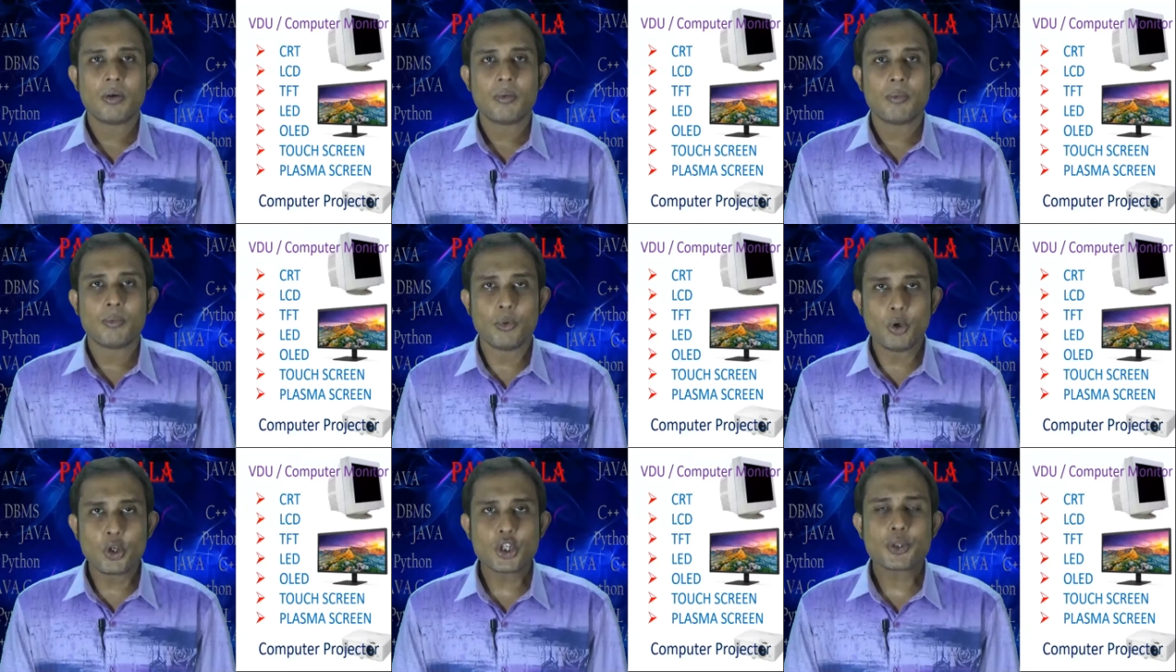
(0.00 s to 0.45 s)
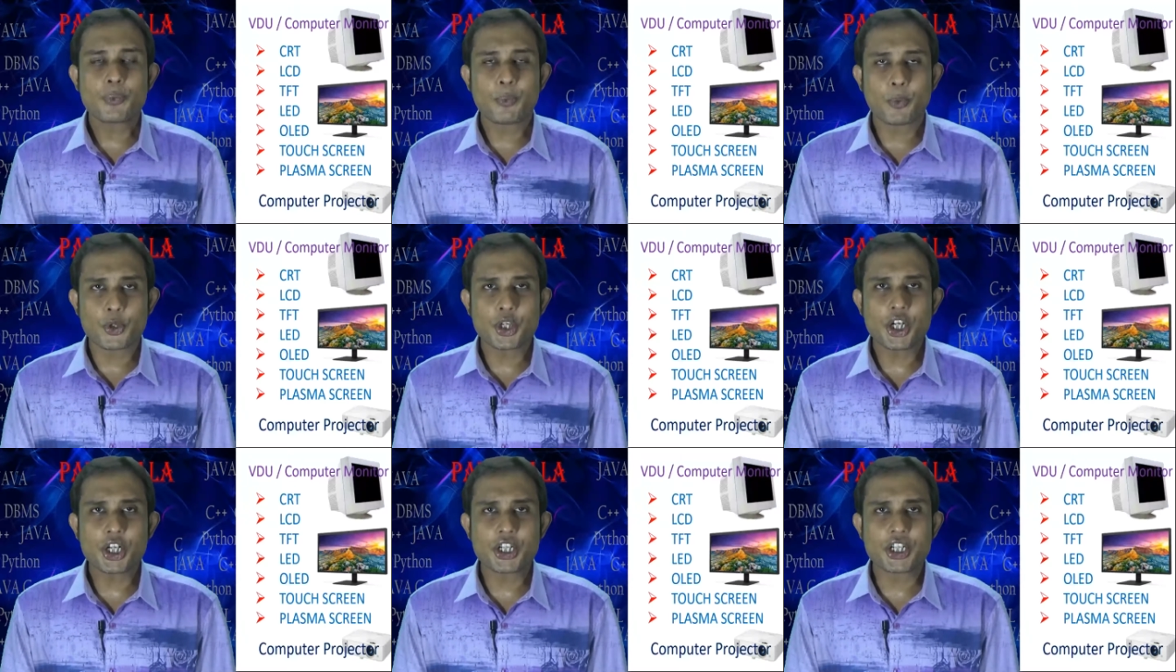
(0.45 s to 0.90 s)
Most
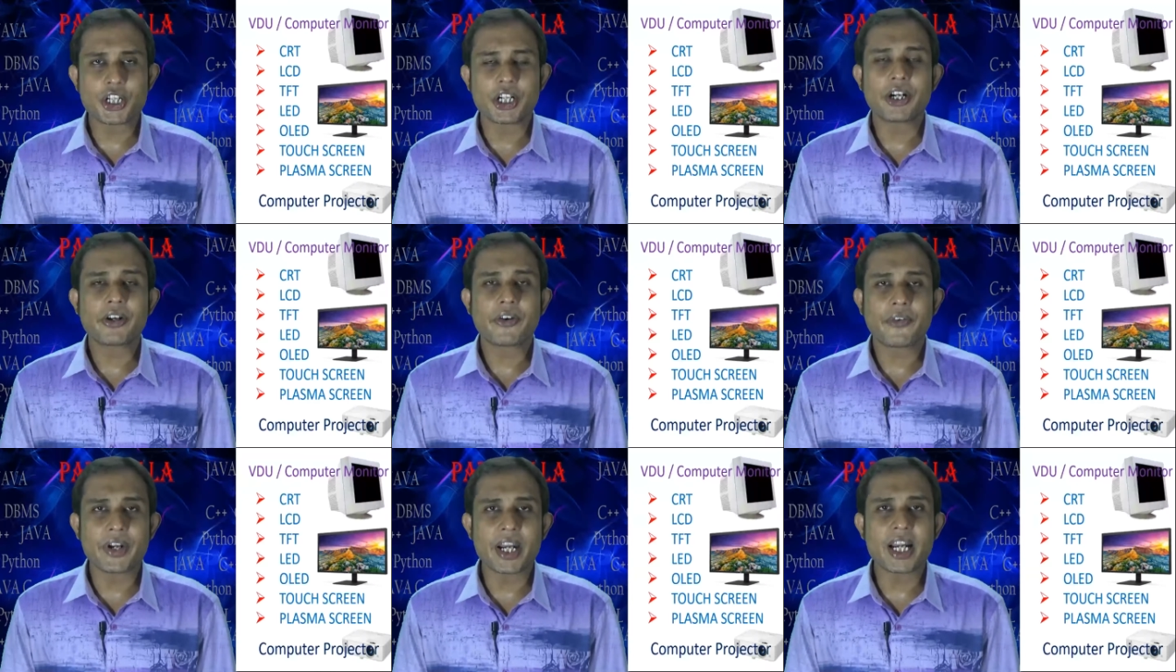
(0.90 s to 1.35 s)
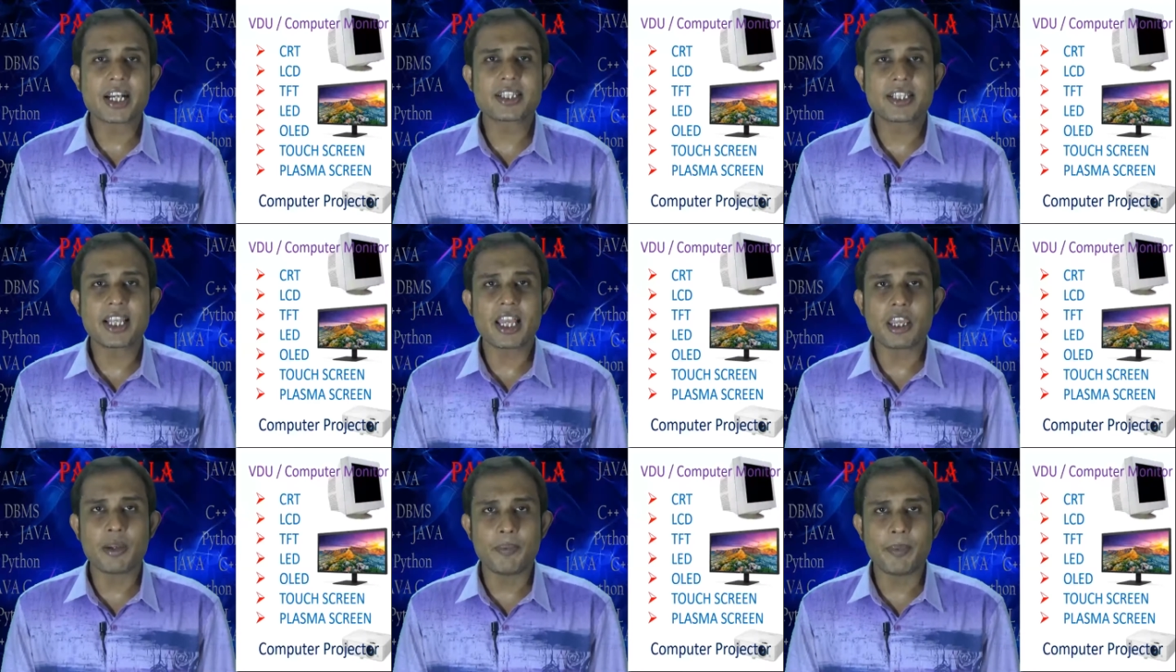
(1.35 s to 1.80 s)
projector creates
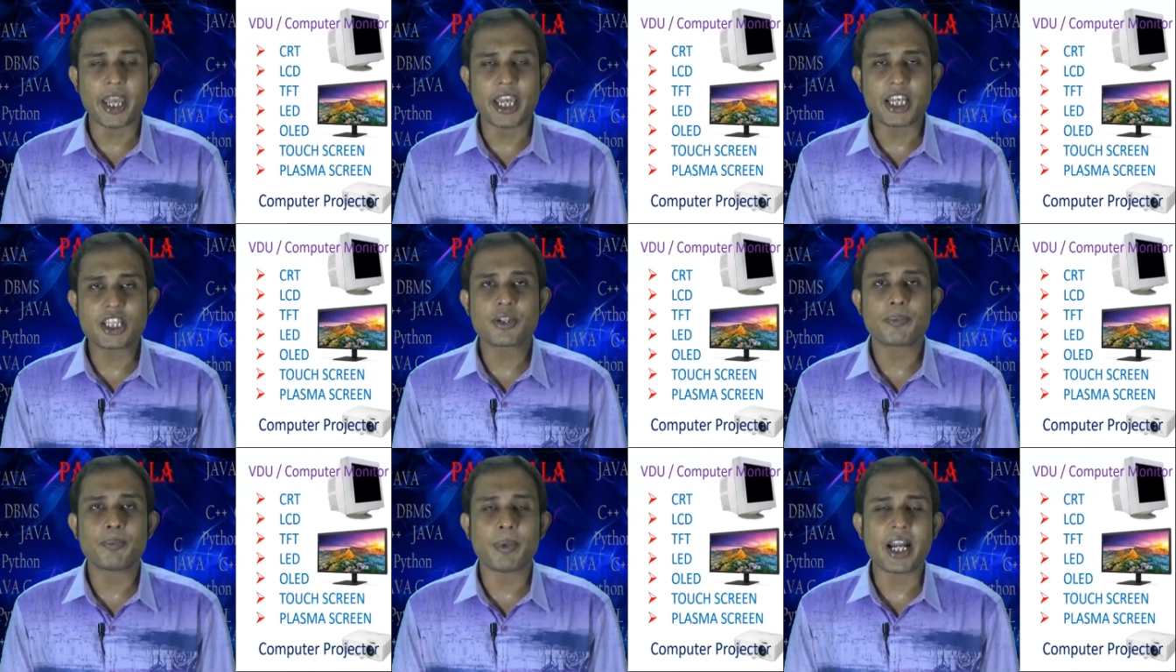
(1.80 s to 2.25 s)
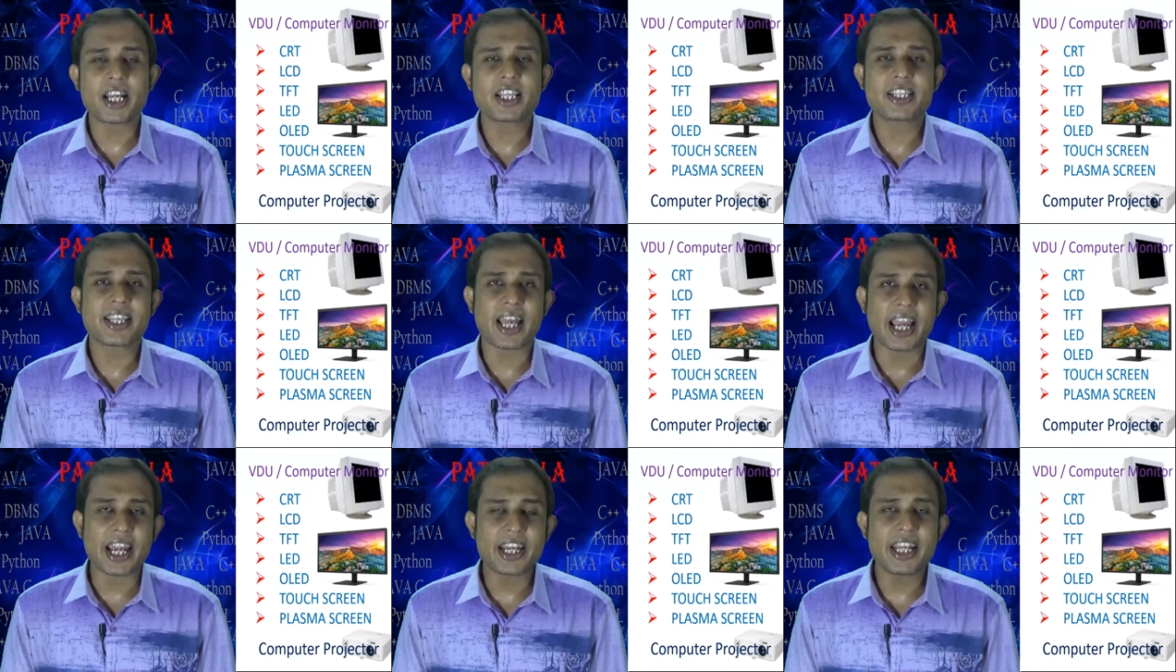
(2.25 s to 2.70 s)
the image by
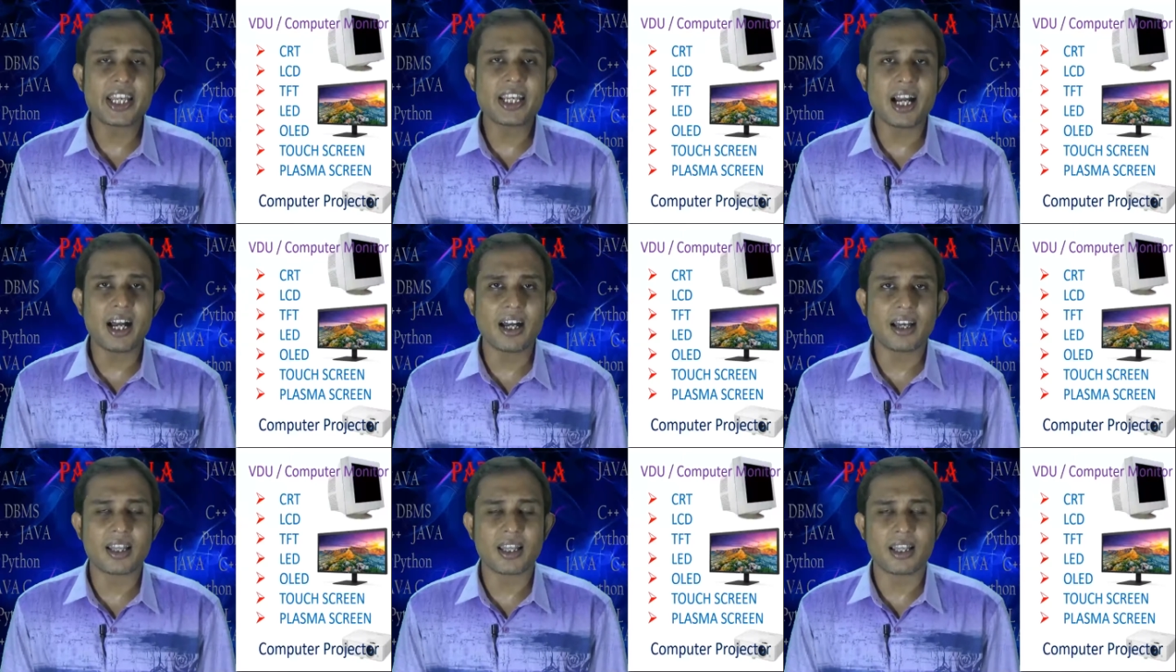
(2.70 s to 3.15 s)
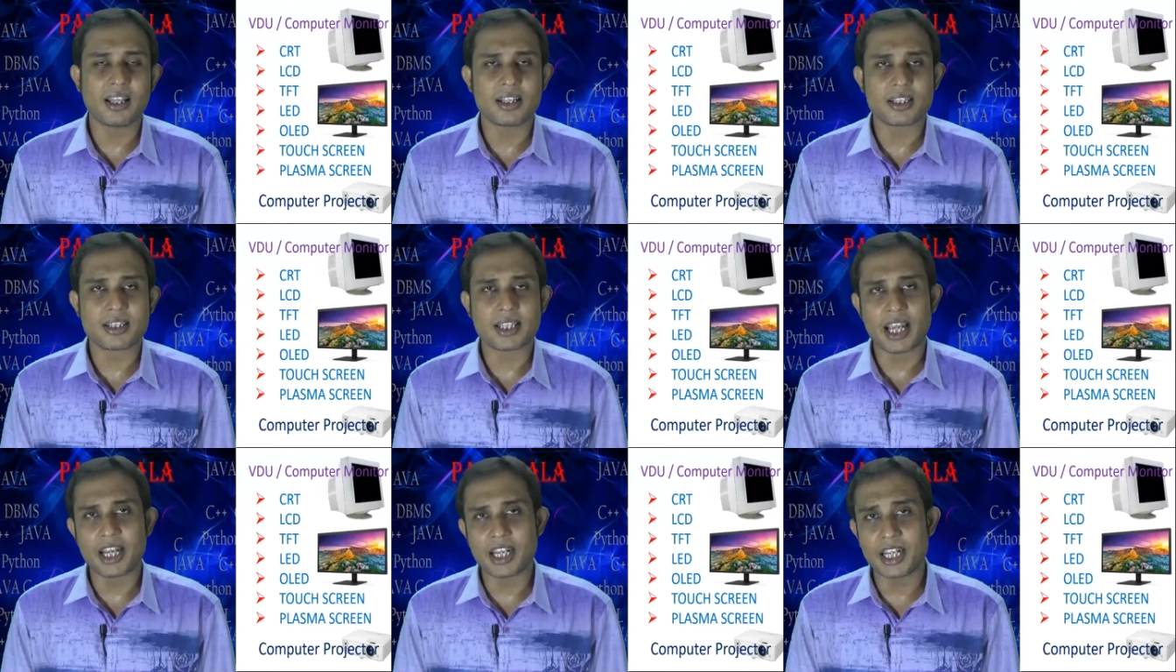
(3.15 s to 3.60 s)
shining
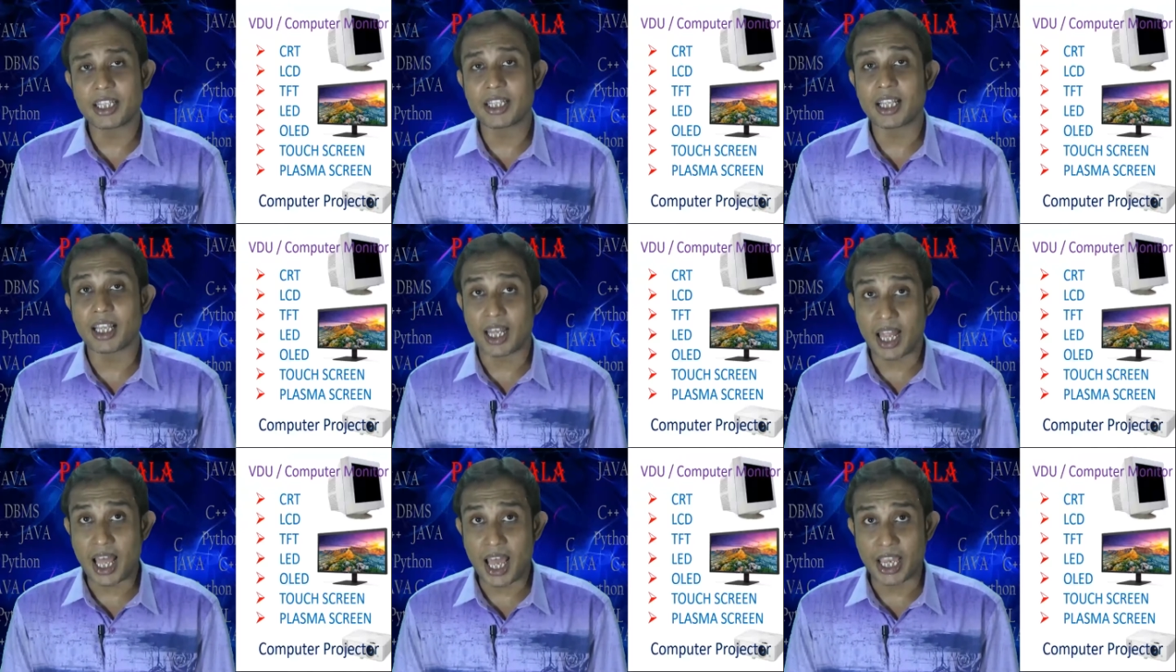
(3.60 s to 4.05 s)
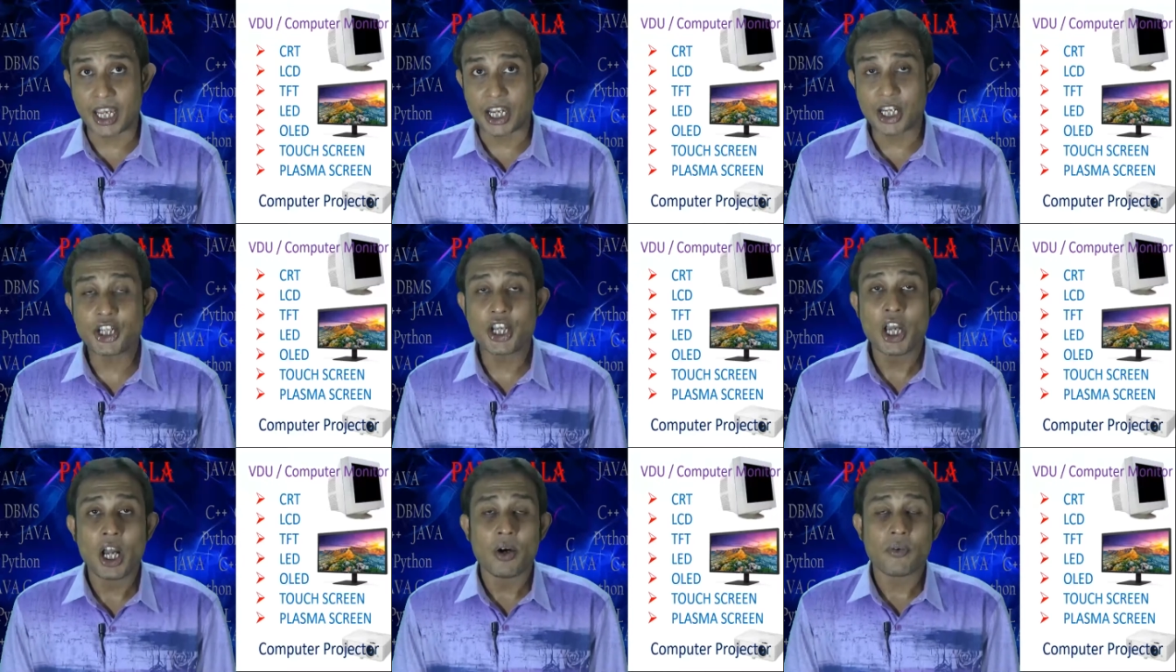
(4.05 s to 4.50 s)
the
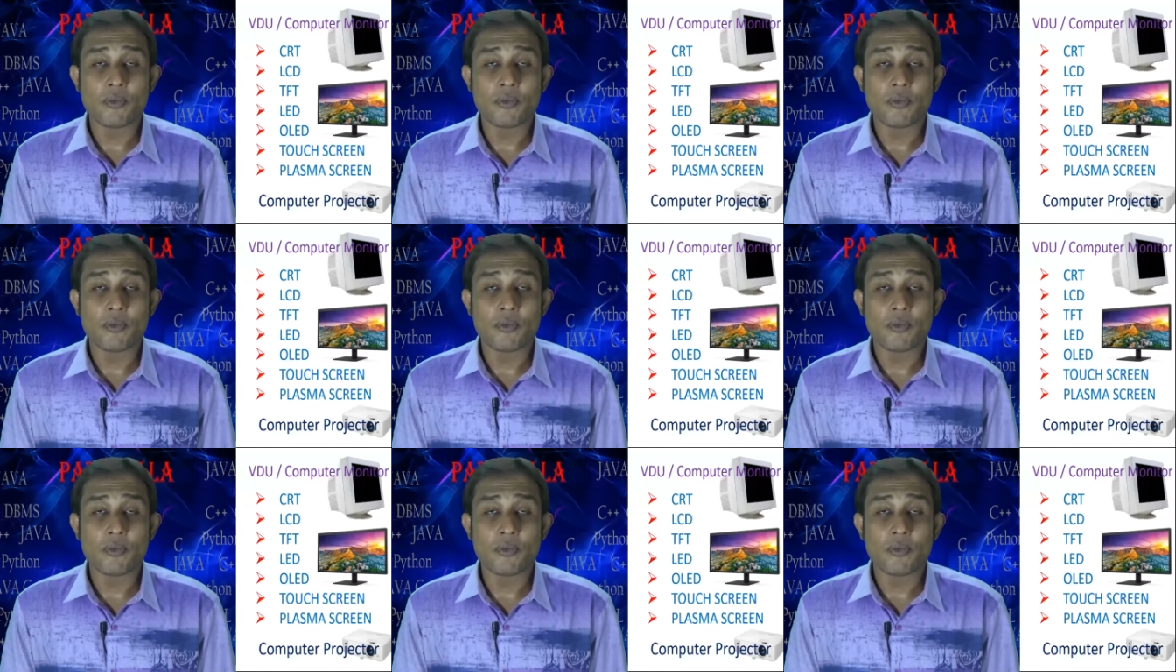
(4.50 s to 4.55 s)
light